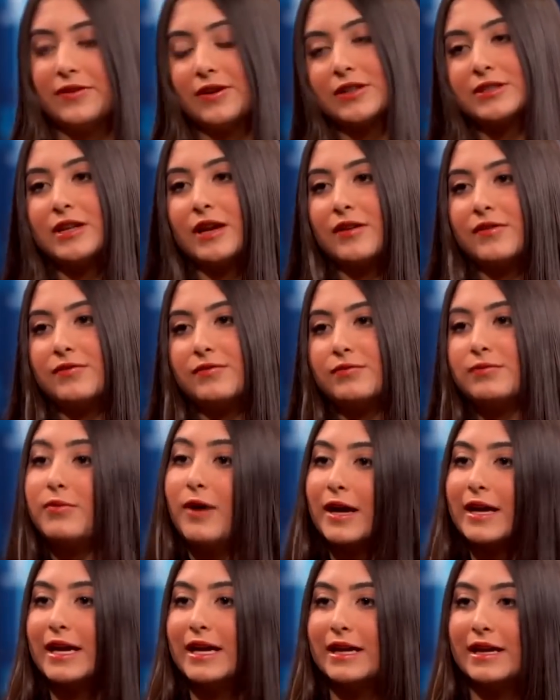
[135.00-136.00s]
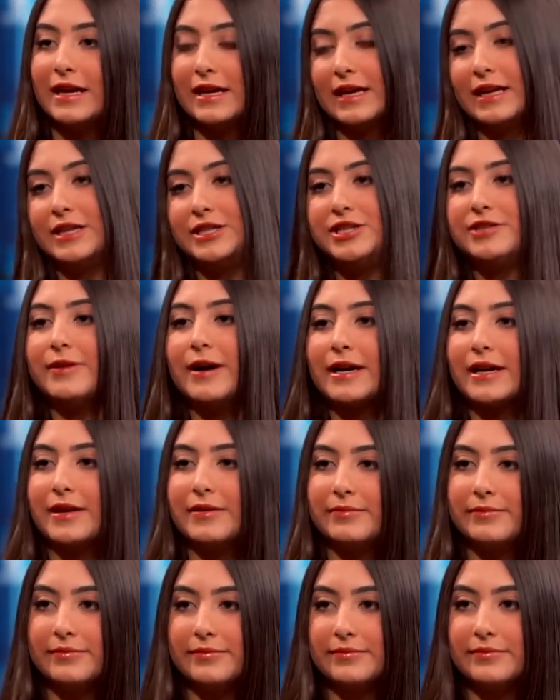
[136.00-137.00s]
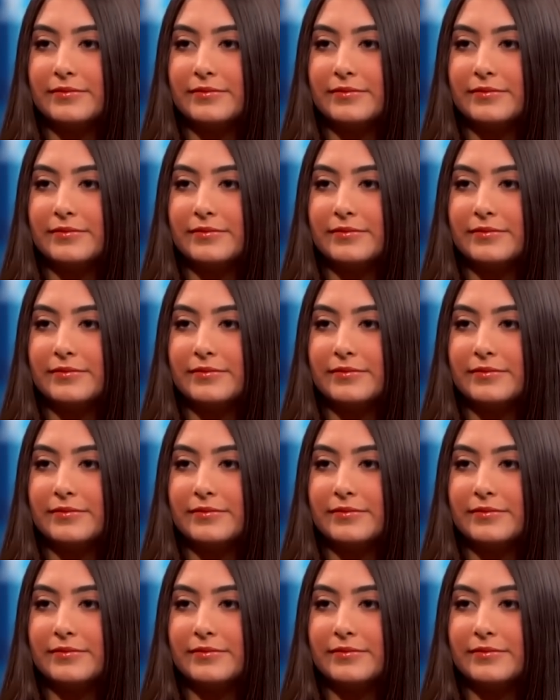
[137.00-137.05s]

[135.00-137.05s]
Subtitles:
for herself. Why can't I get a G-Wagon?